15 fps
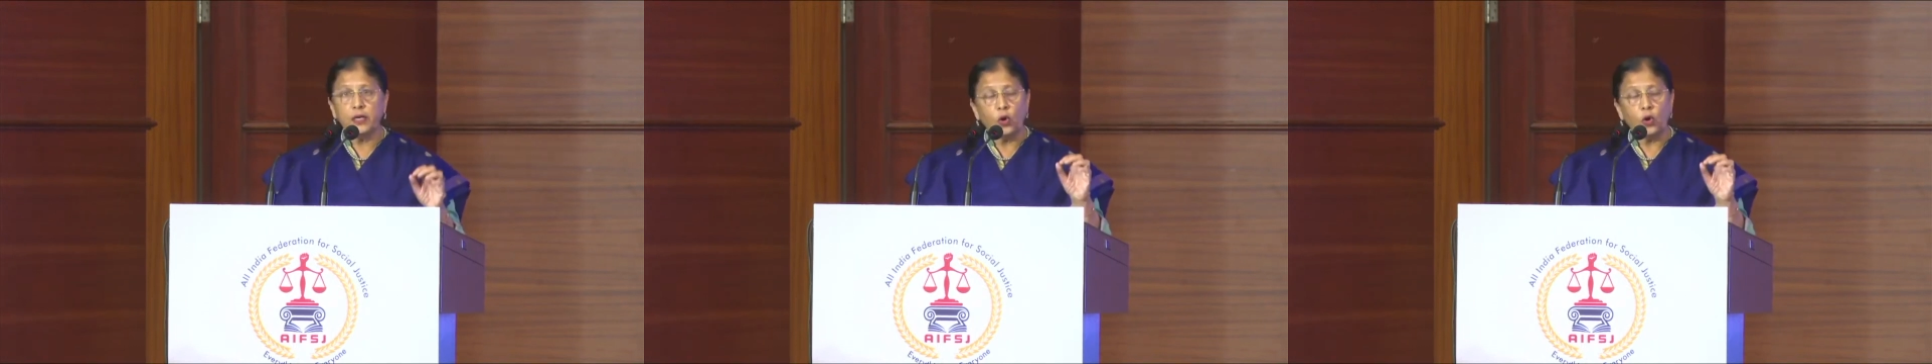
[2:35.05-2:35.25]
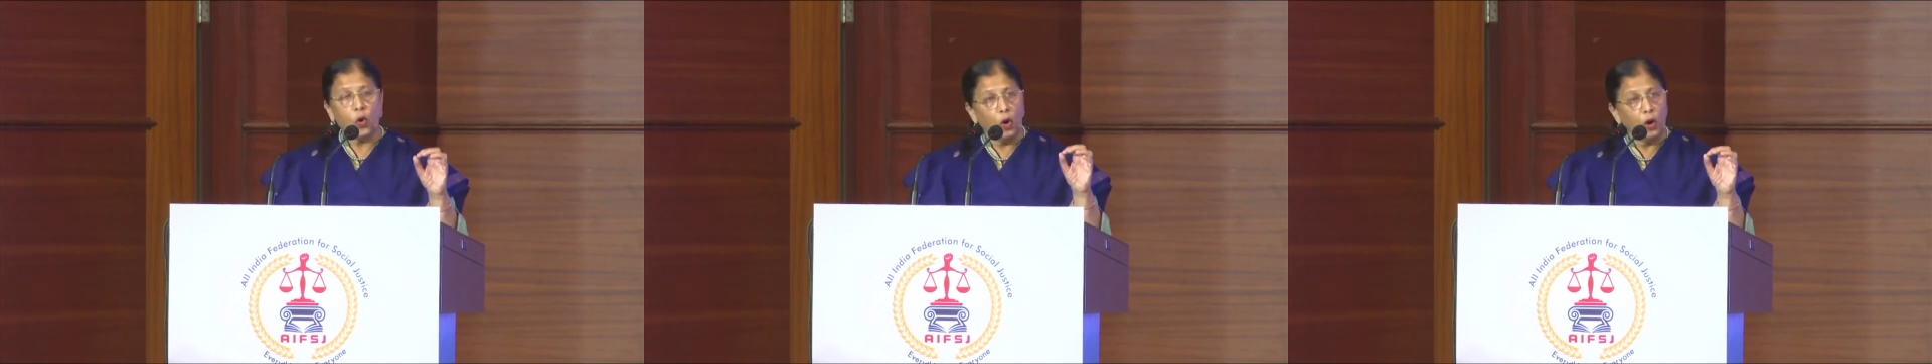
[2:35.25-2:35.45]

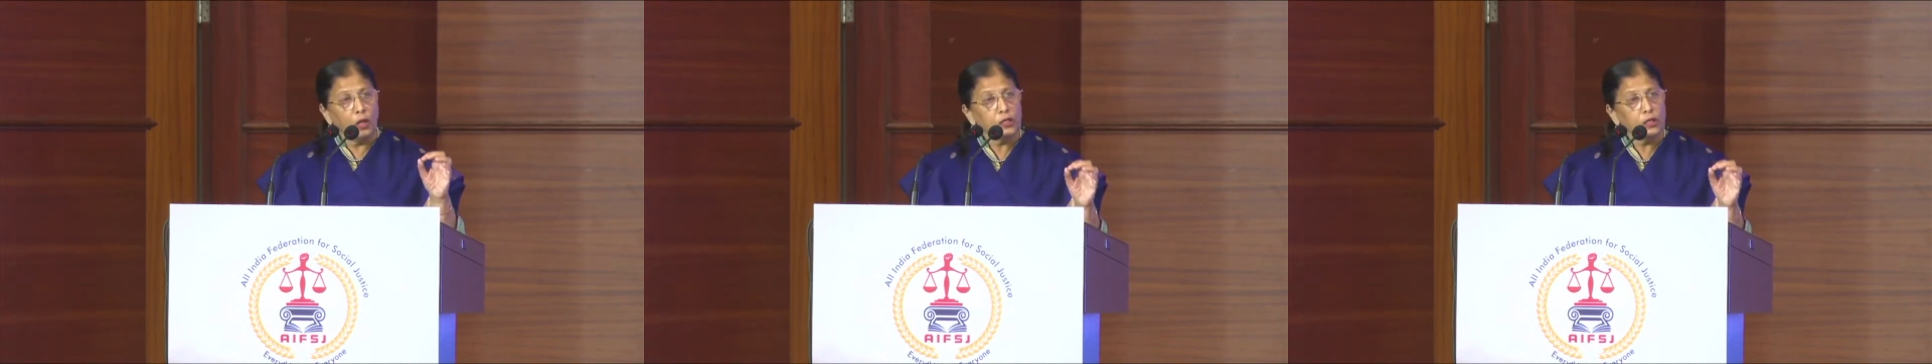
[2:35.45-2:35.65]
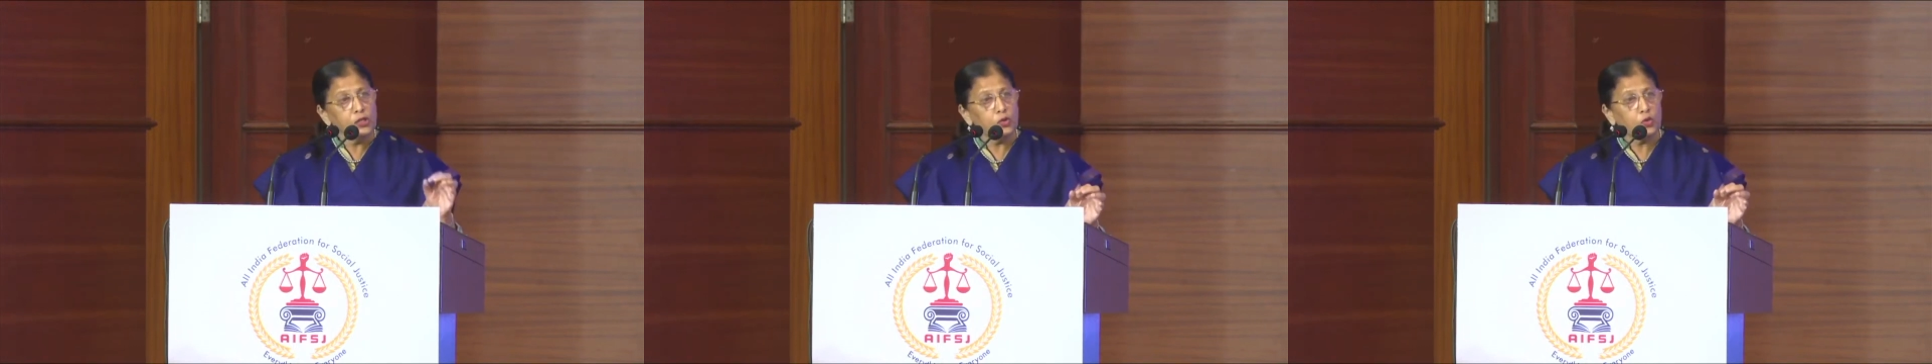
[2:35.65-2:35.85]
all
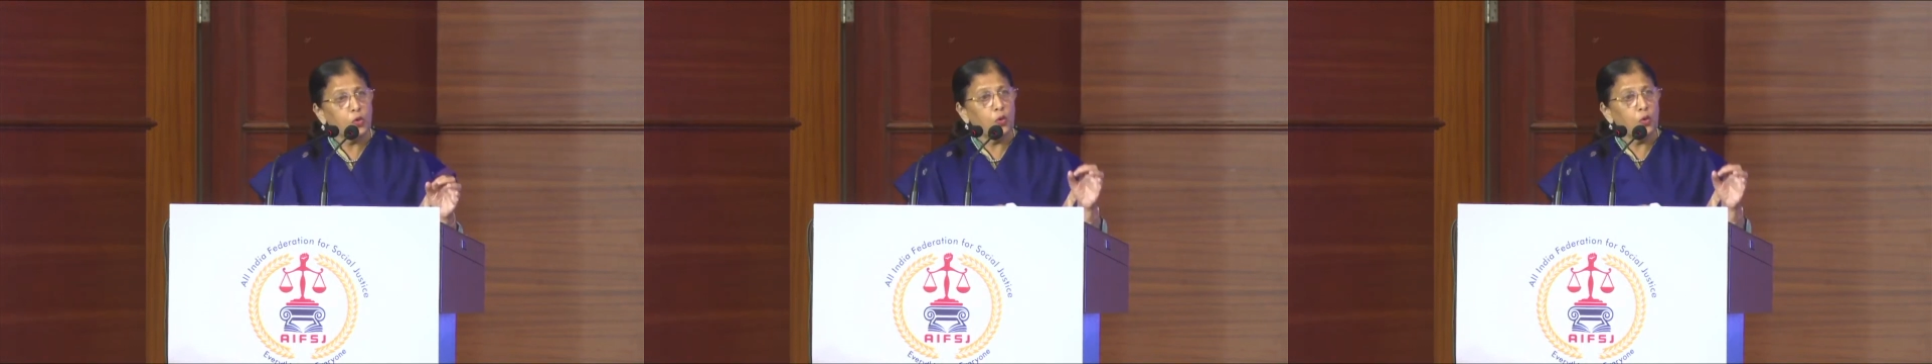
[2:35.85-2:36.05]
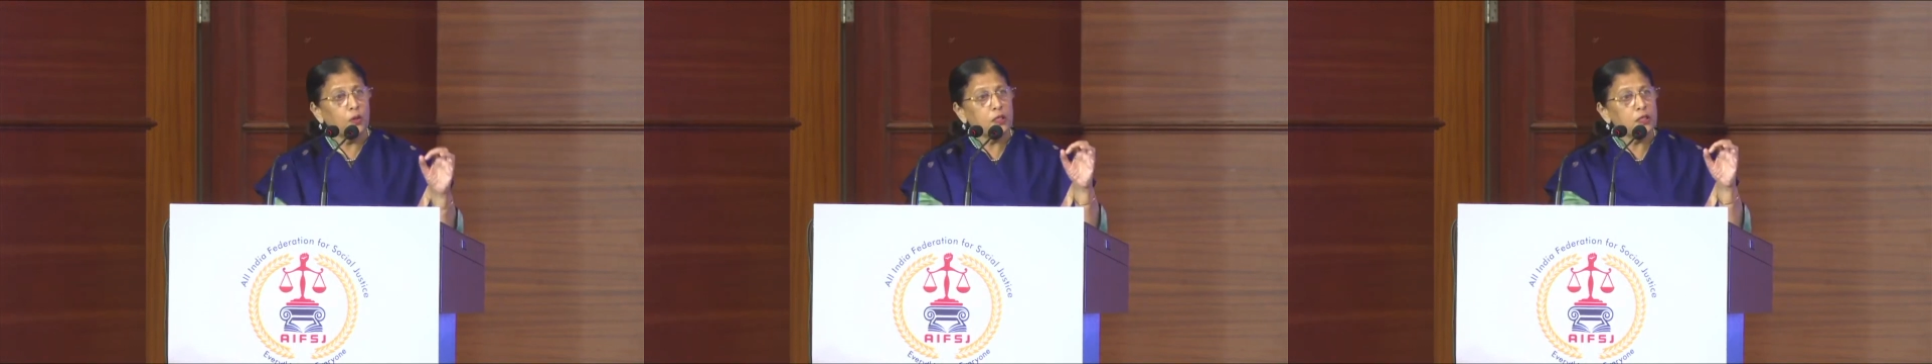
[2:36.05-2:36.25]

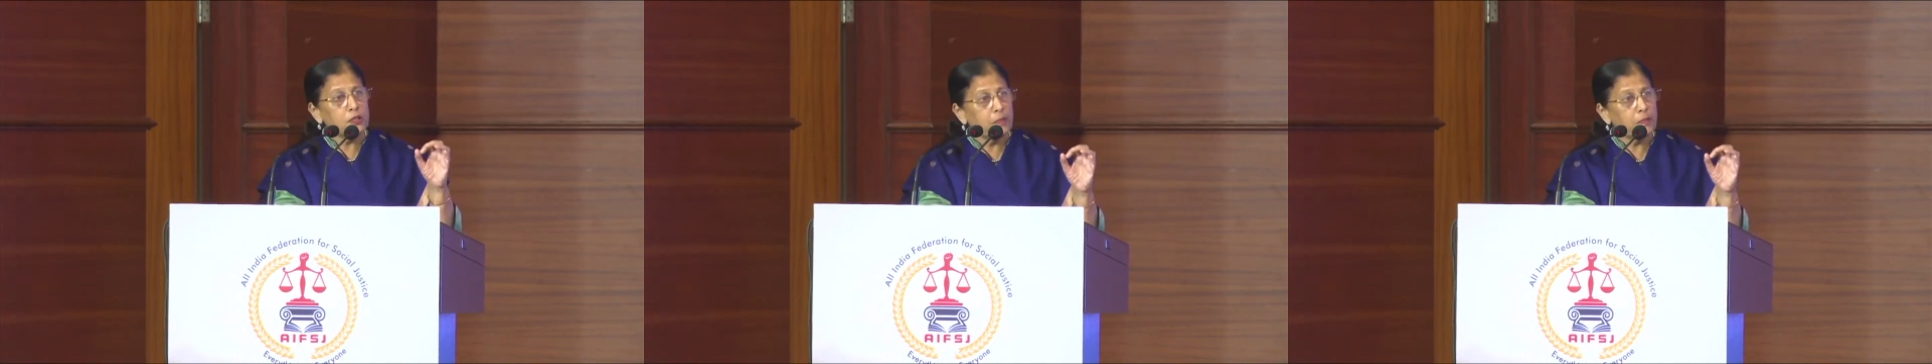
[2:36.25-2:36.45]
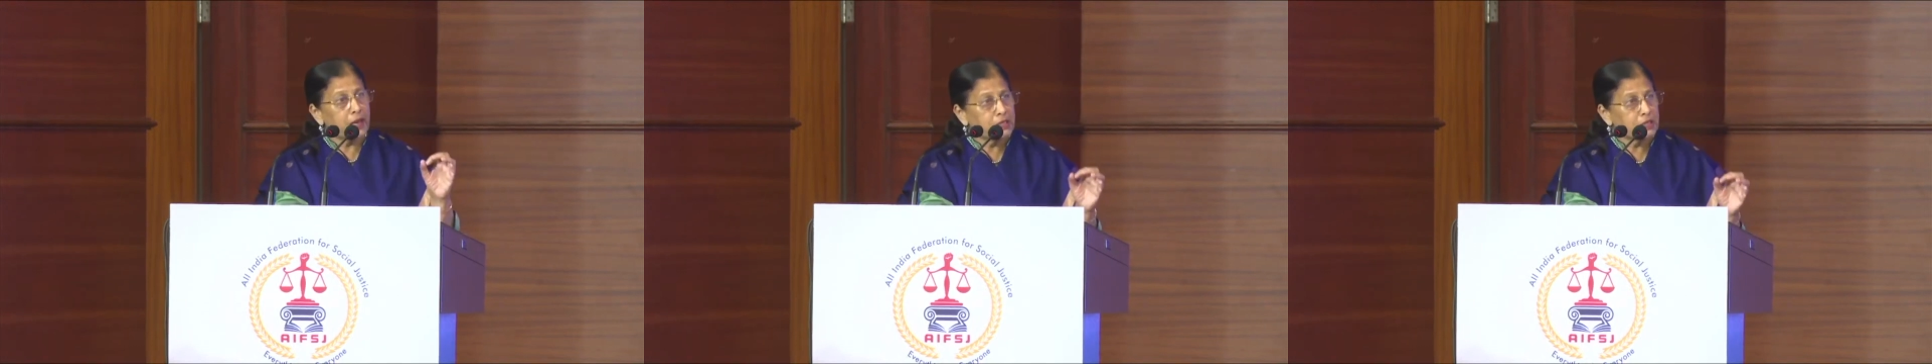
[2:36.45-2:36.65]
schools
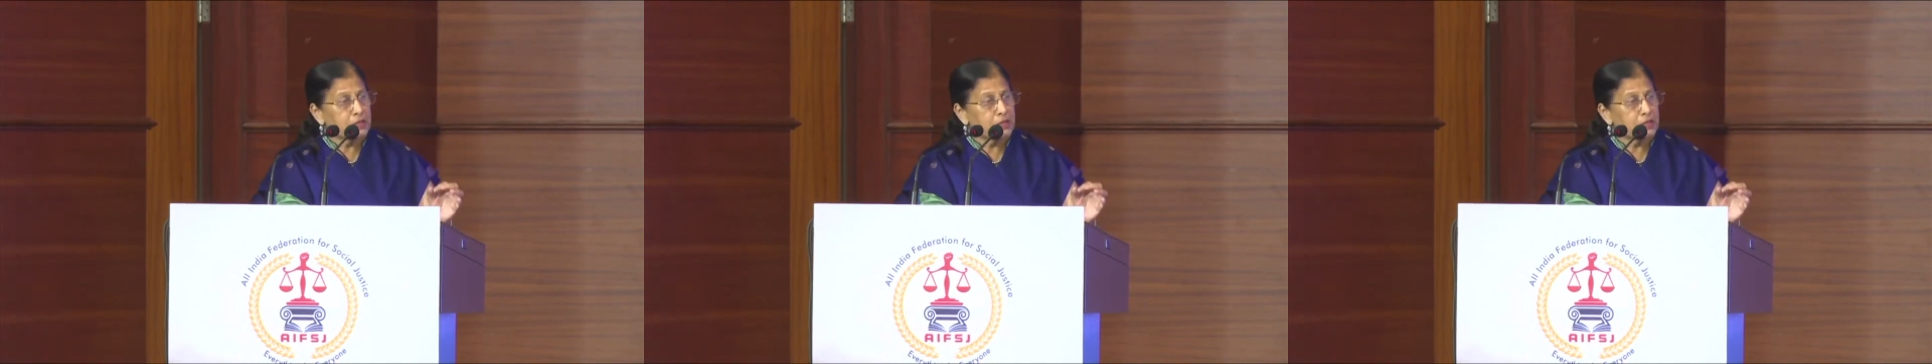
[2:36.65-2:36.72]
must